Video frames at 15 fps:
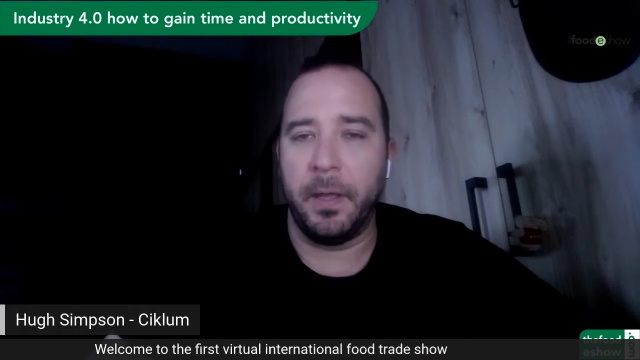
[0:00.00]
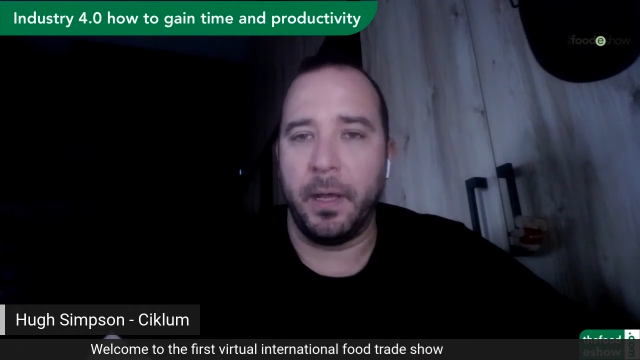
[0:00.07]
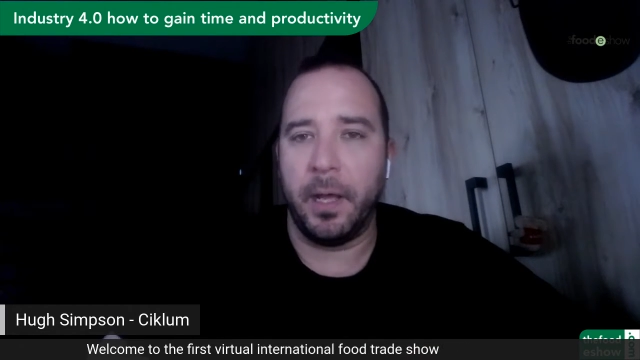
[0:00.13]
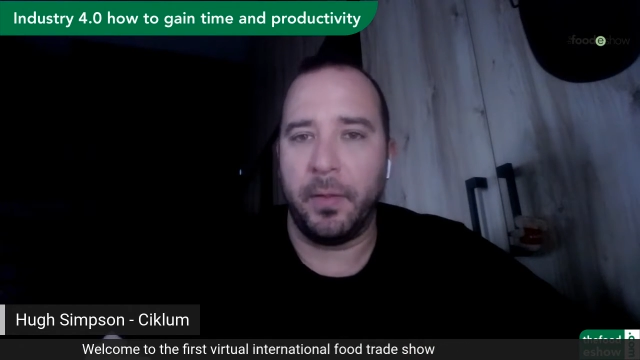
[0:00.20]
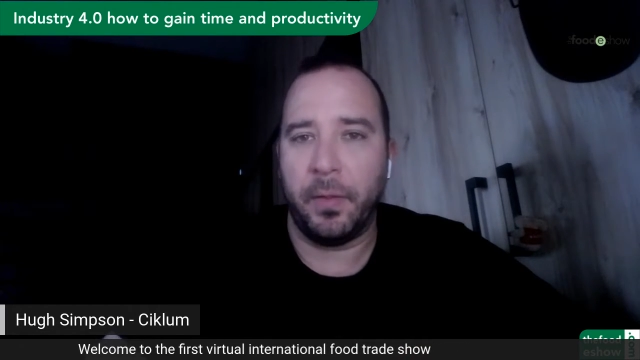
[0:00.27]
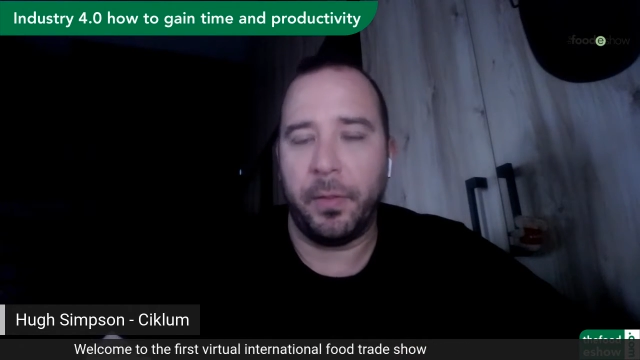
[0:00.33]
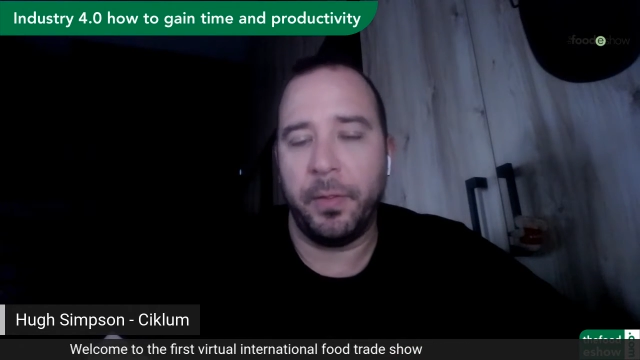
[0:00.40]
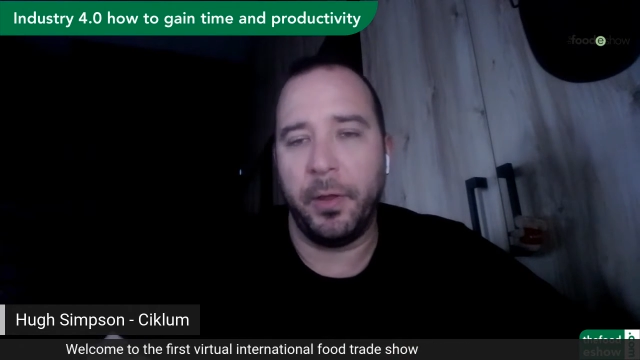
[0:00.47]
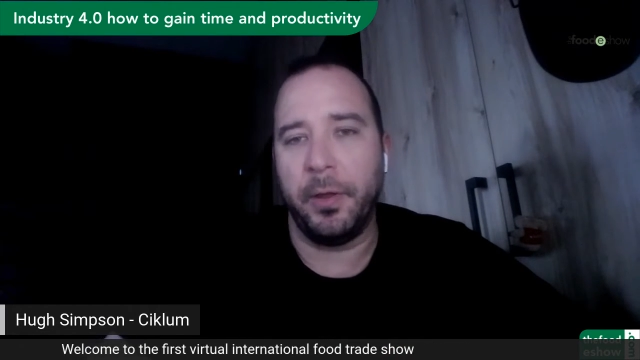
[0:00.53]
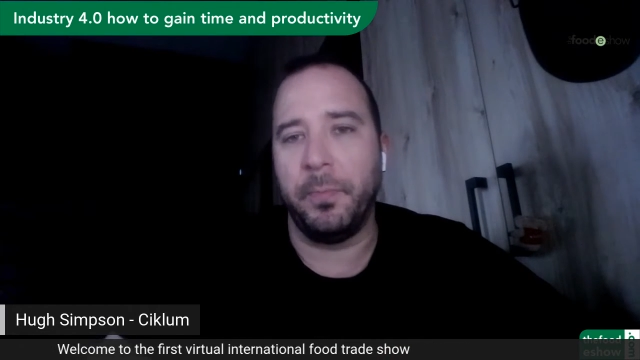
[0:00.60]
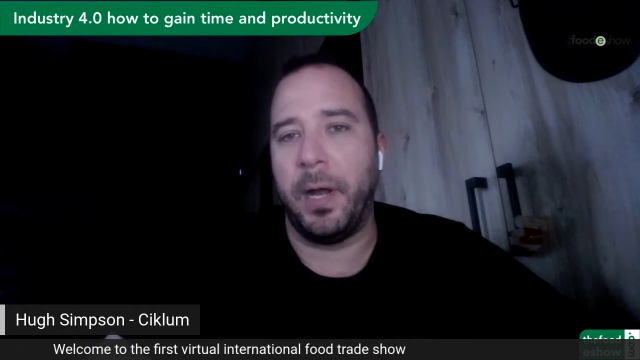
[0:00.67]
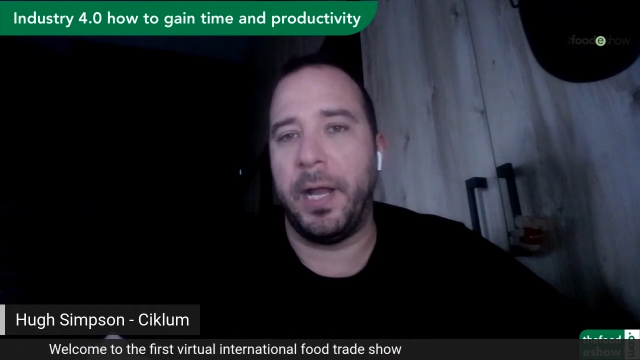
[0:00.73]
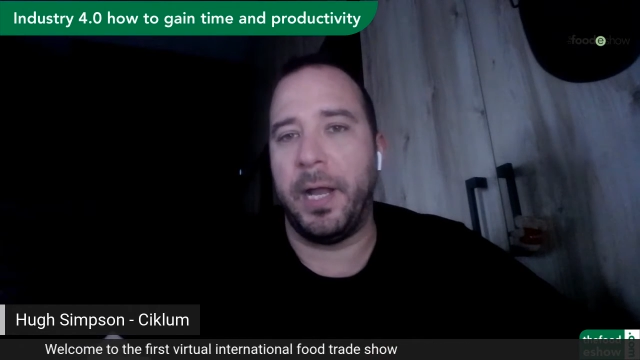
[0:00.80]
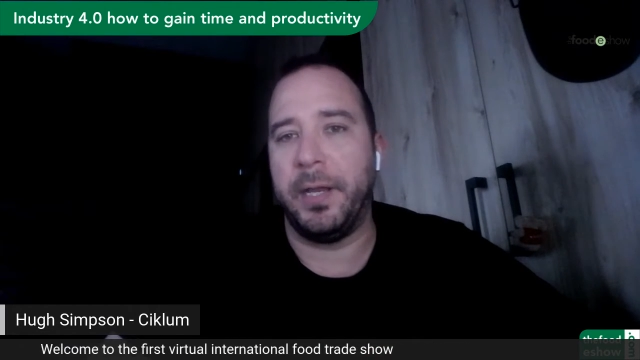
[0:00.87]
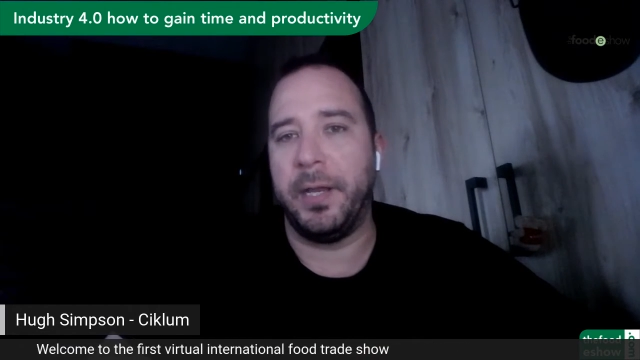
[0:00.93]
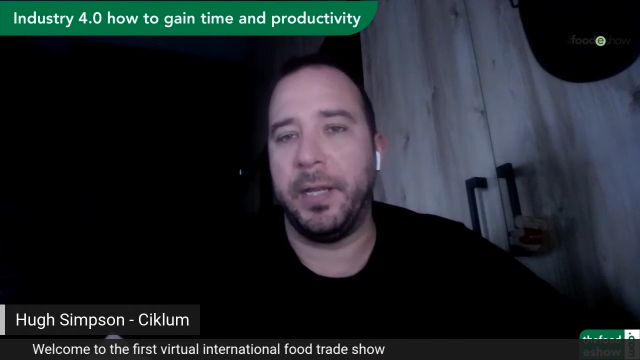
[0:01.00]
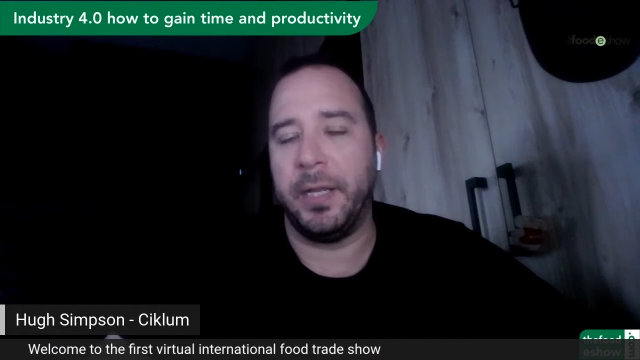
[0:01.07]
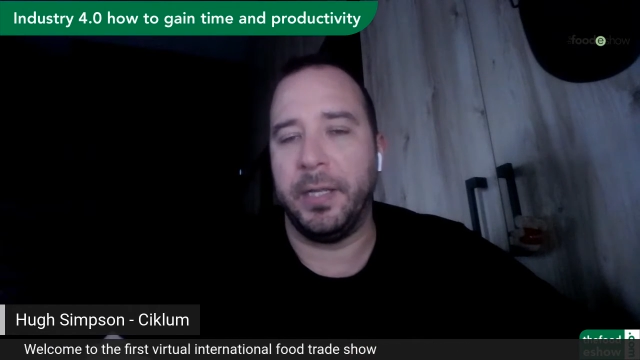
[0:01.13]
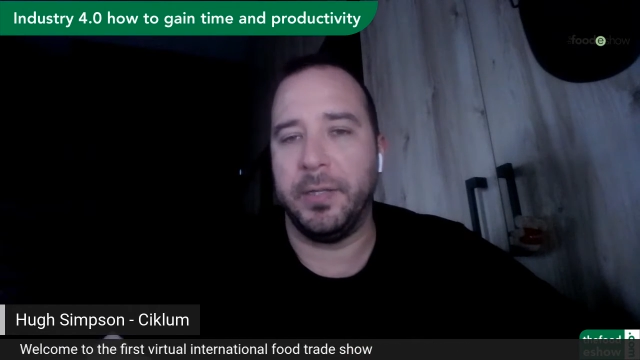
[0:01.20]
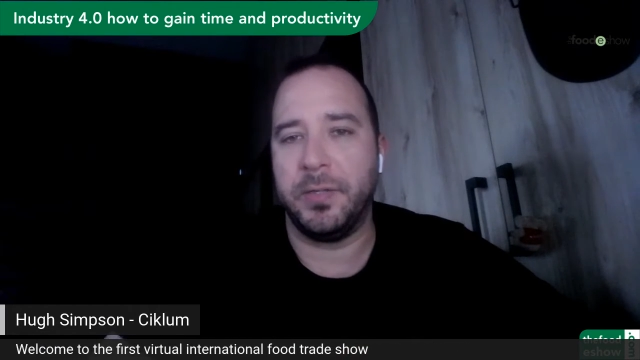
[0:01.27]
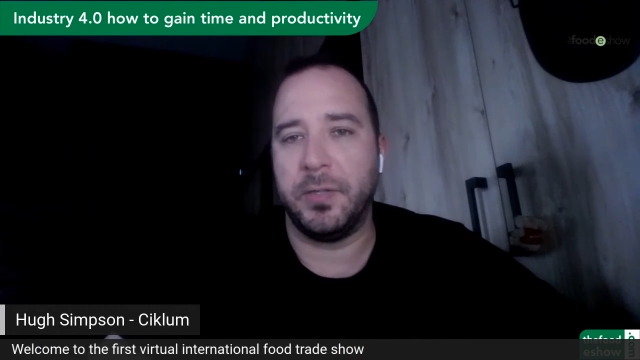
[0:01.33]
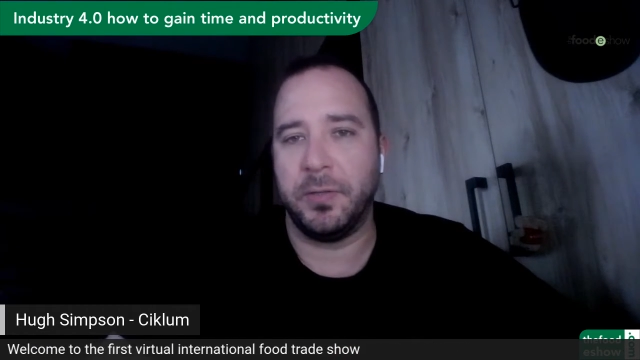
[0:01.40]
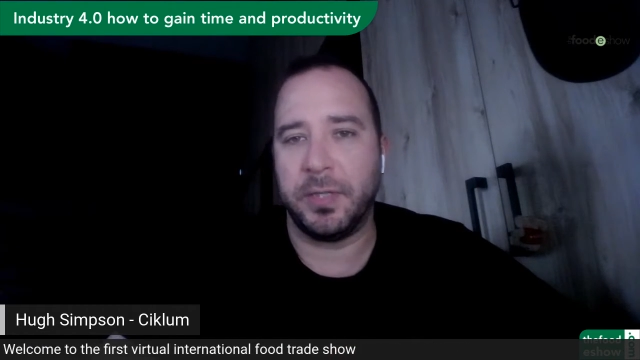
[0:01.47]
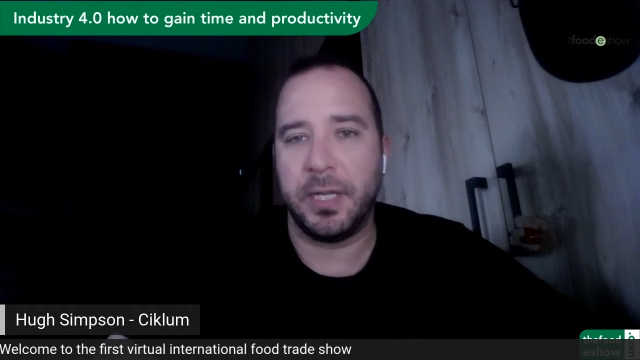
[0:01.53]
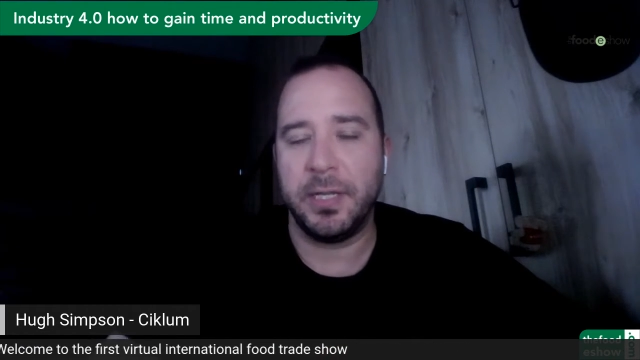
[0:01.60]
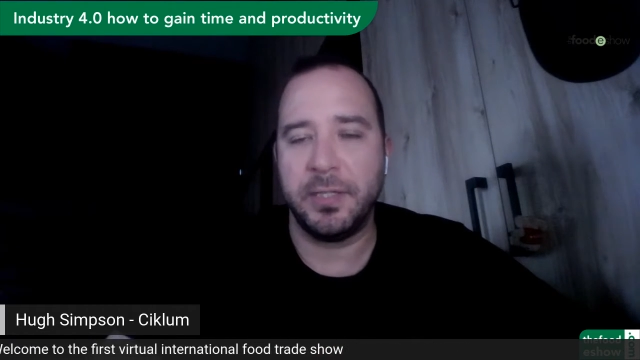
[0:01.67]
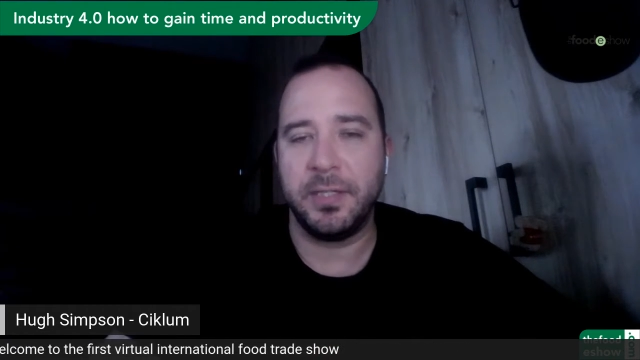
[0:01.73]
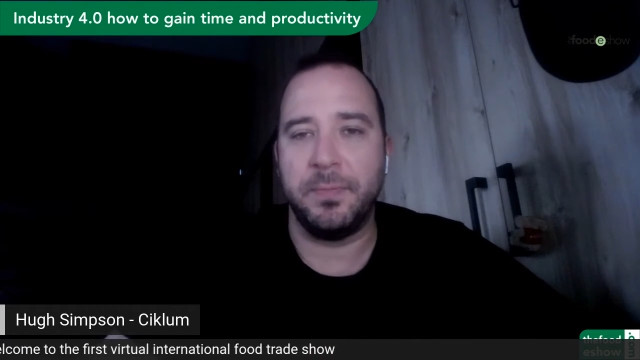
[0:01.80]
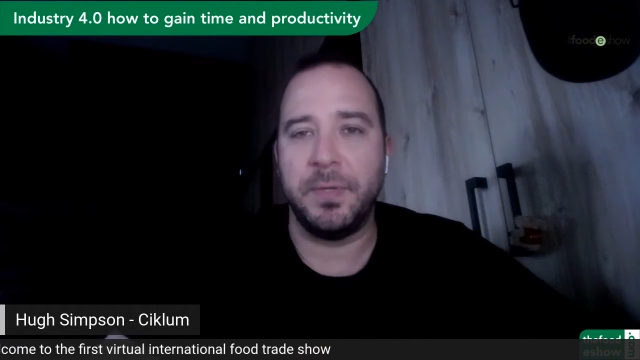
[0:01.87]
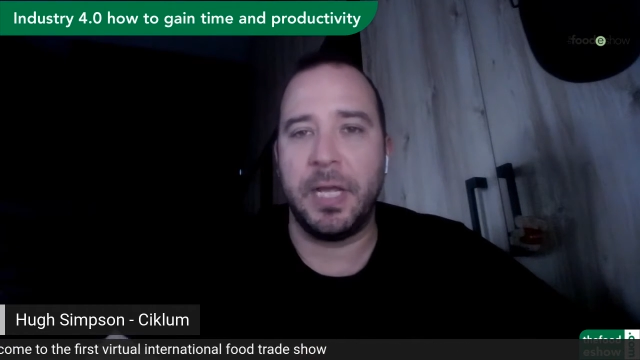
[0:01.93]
And the third one is those custom